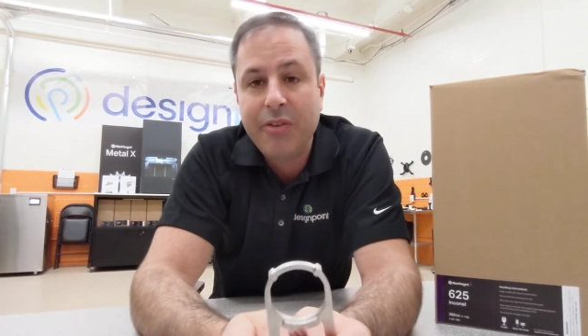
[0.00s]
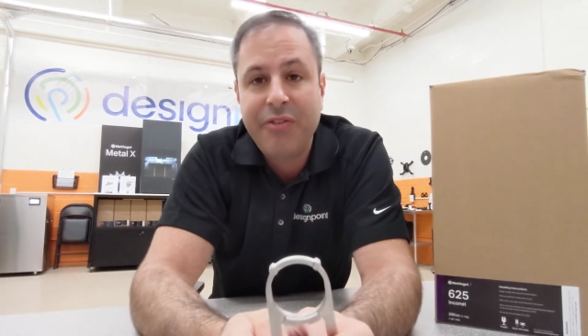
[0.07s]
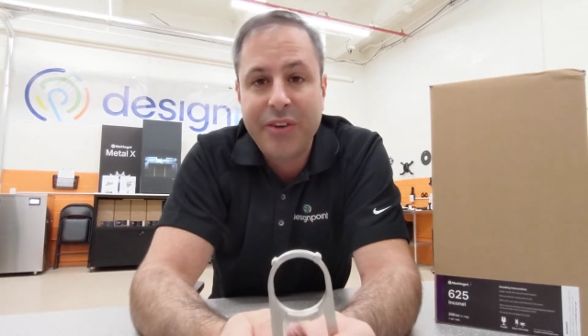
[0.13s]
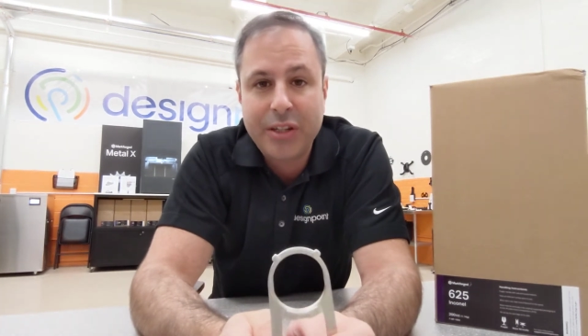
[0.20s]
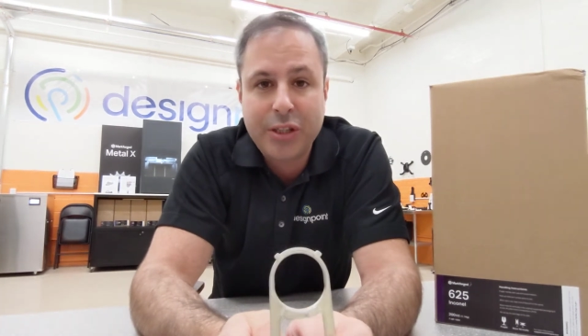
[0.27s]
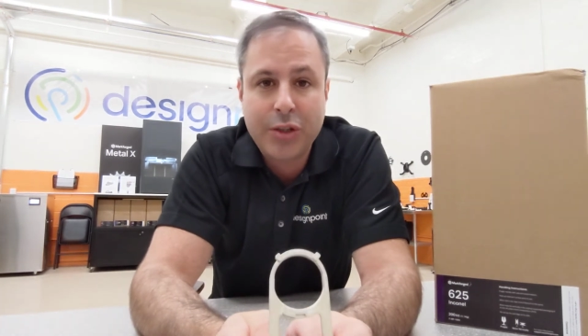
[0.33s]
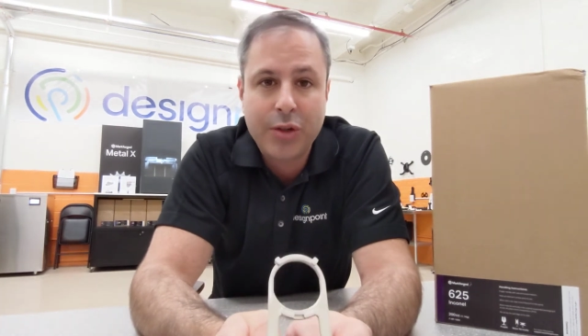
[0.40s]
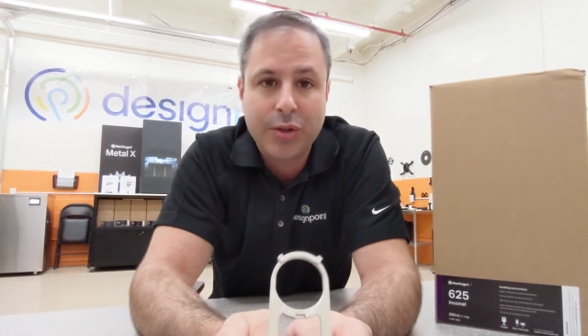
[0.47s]

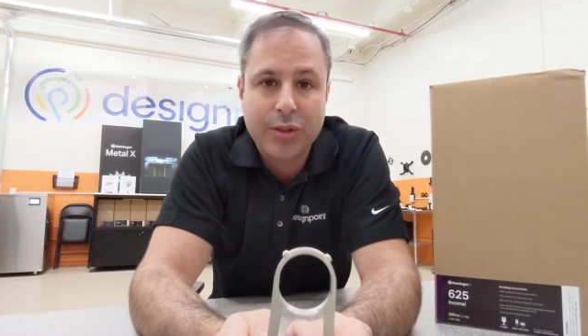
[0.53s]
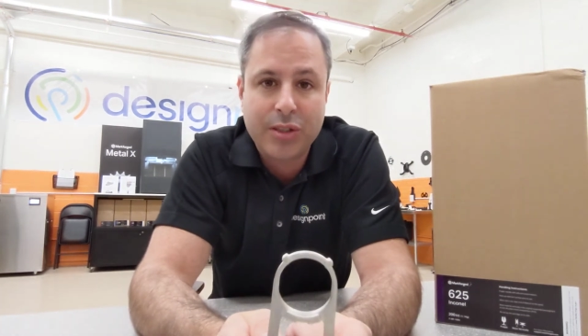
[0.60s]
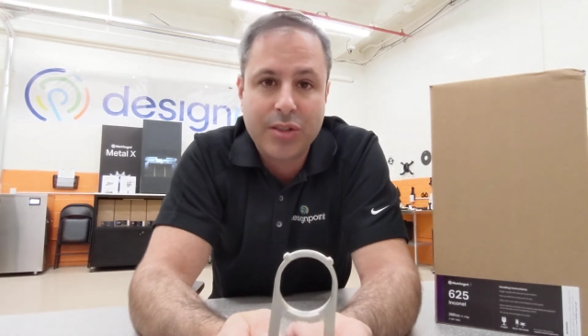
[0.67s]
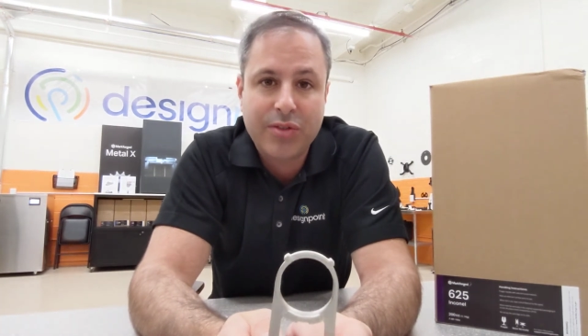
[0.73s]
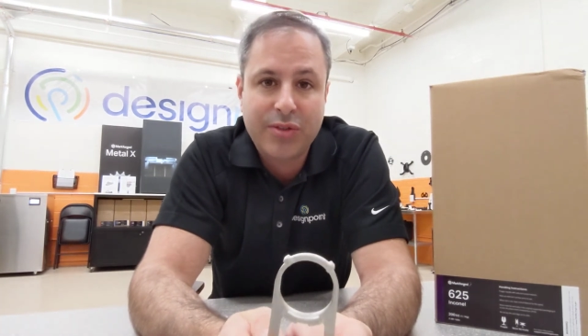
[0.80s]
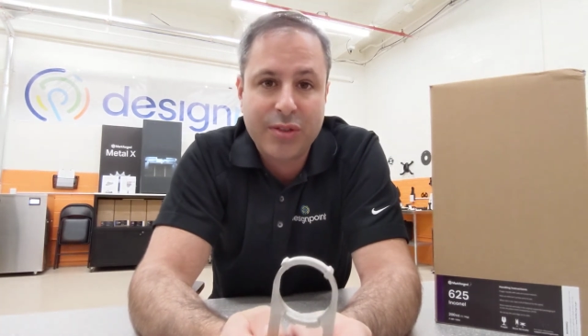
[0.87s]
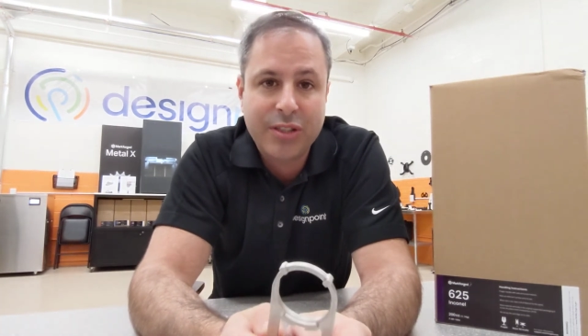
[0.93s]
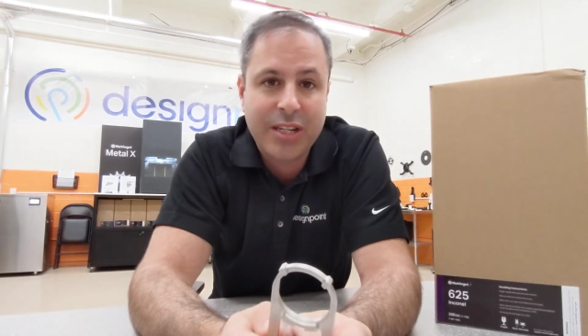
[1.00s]
fixtures
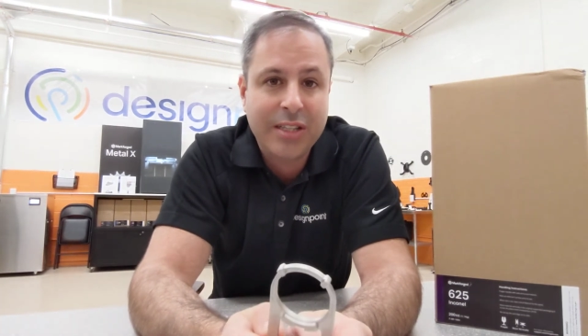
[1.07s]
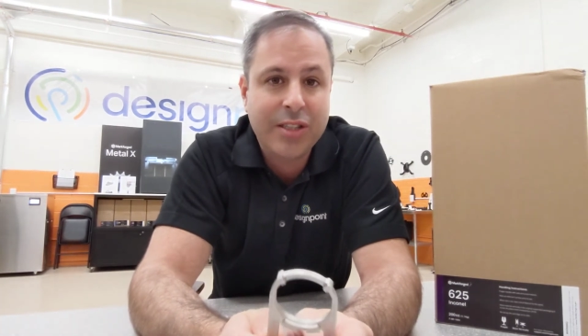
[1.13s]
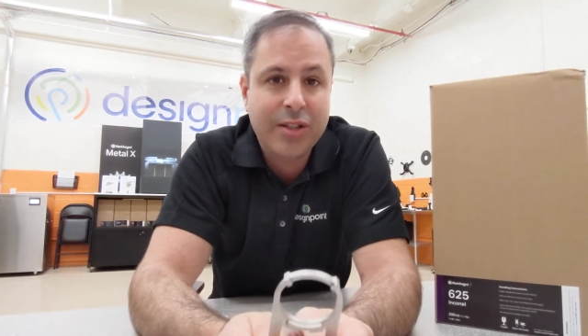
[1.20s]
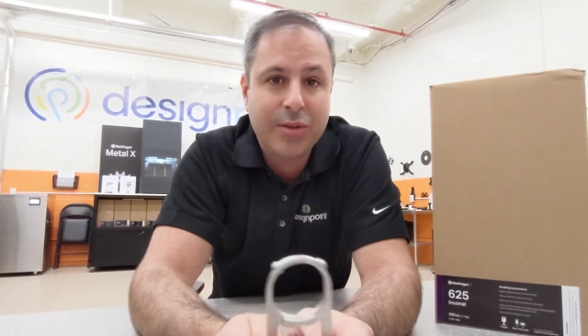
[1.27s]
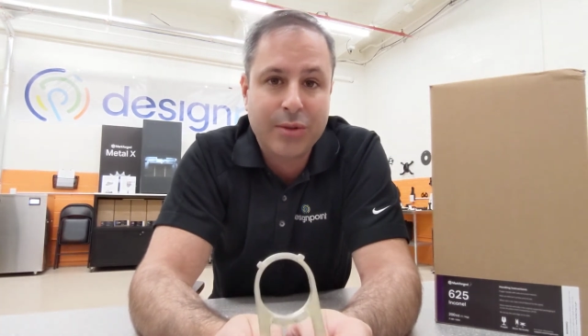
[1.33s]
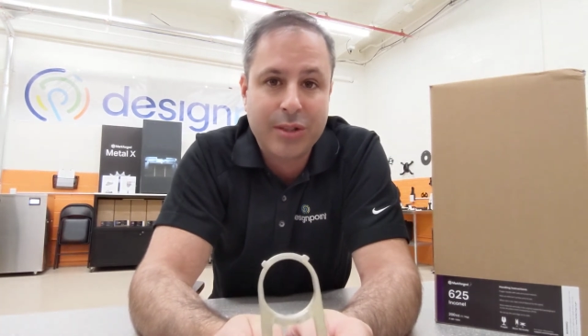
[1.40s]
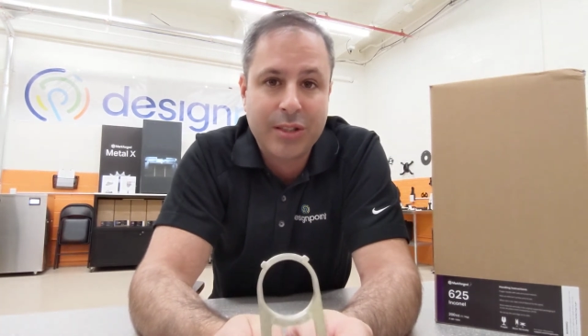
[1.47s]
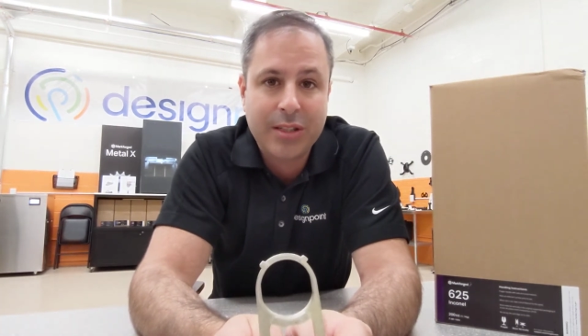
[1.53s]
for
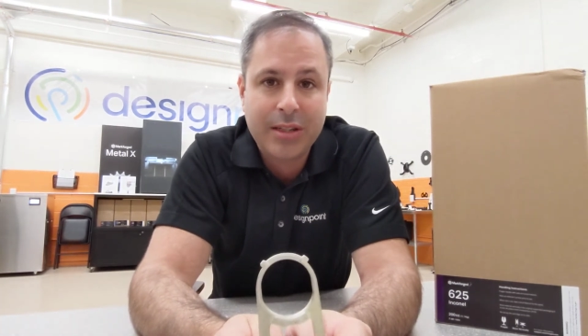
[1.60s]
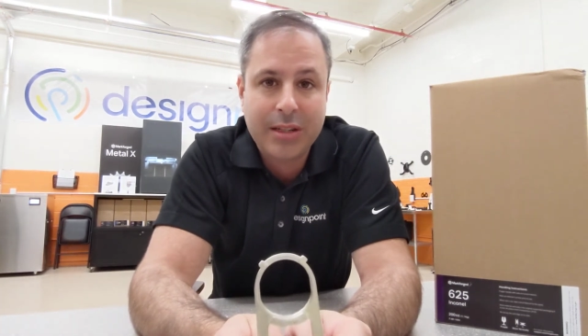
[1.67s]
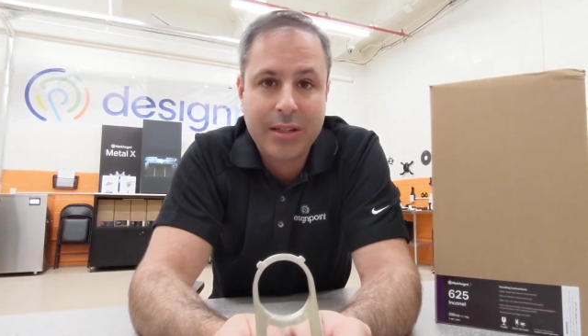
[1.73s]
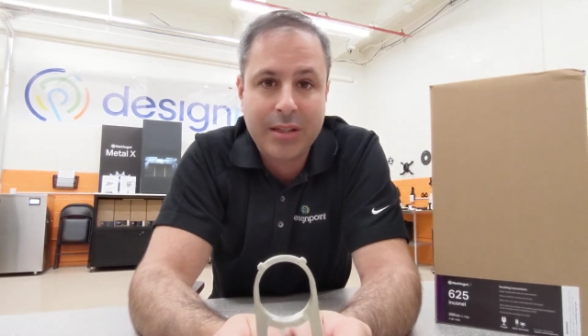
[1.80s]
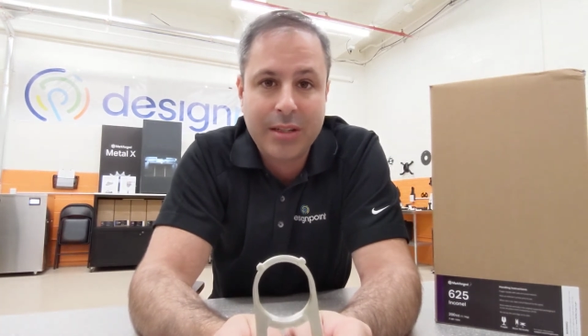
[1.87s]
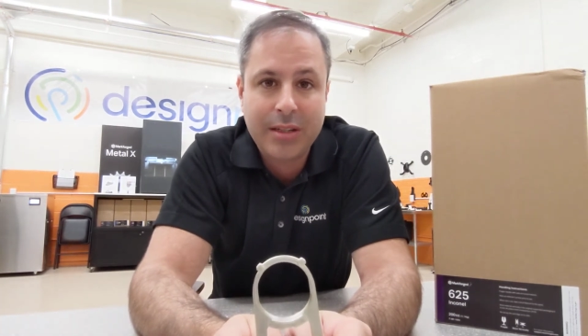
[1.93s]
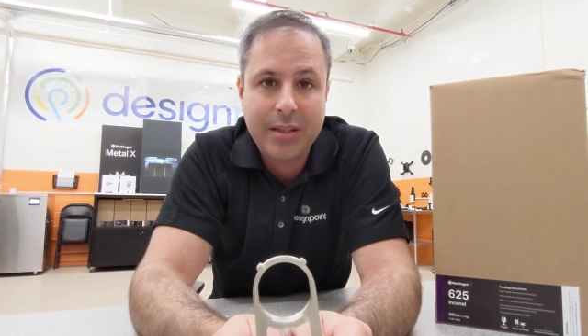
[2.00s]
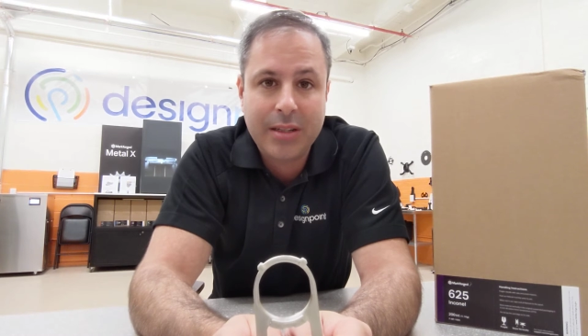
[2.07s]
sensors
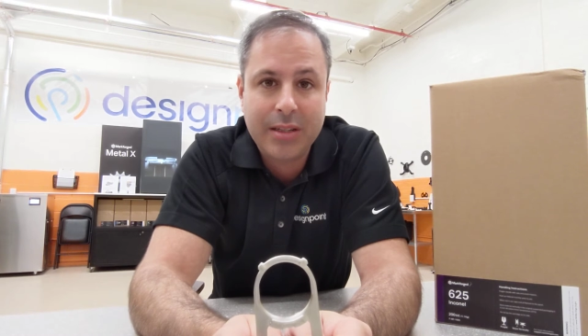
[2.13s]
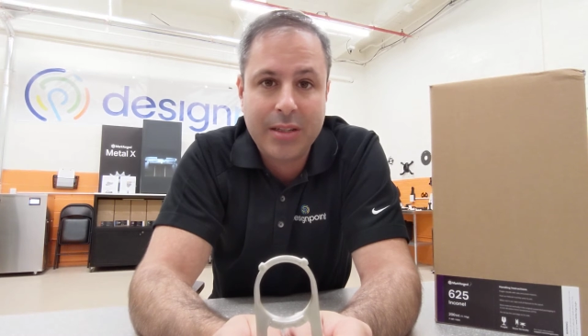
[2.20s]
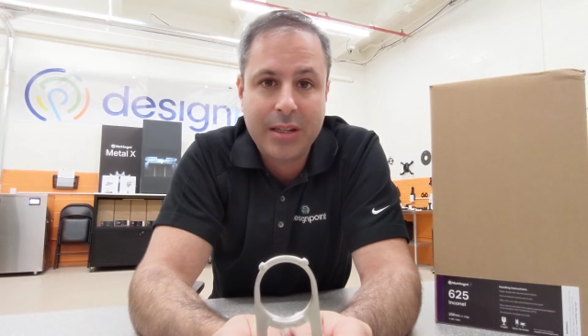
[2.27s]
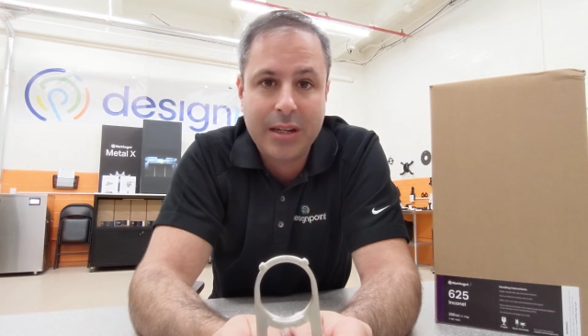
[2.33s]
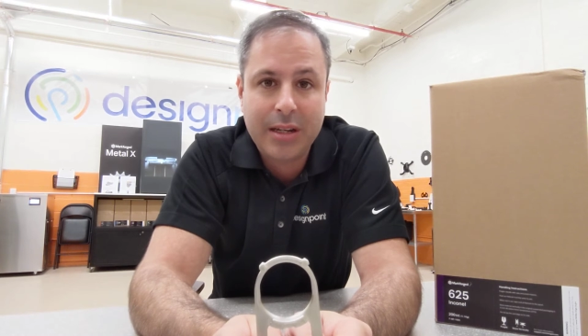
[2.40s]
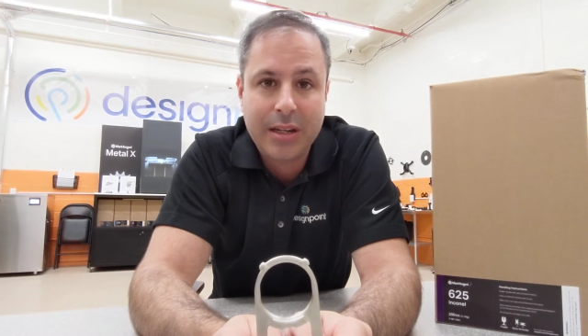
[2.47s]
in these